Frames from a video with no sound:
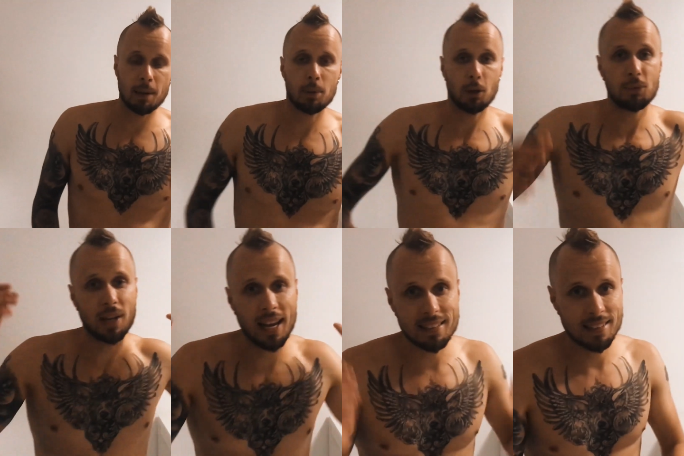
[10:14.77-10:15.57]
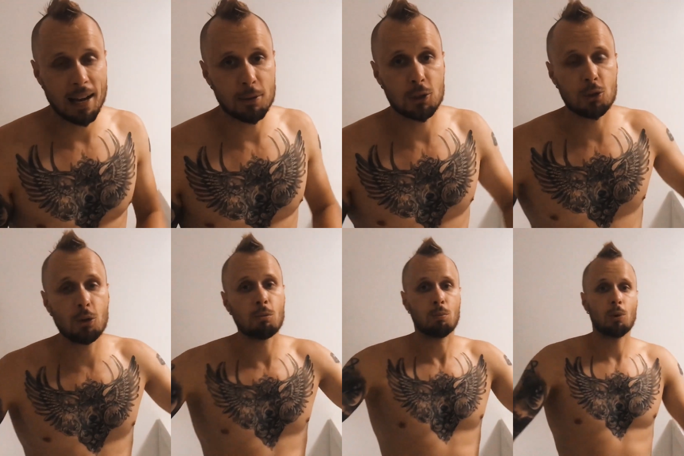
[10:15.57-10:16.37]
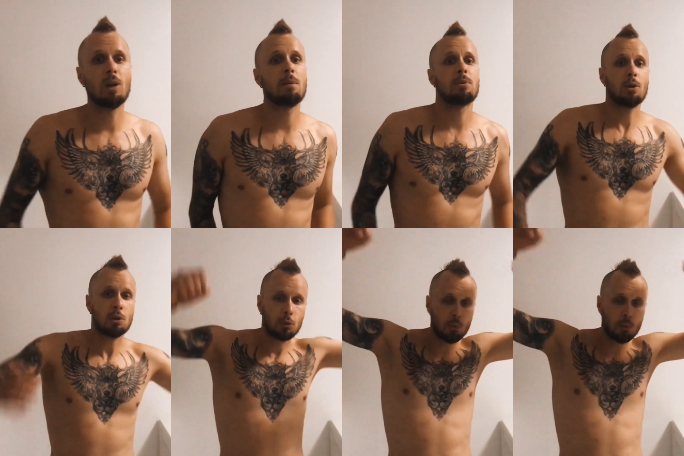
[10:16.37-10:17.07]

couple of days I was doing pull-ups on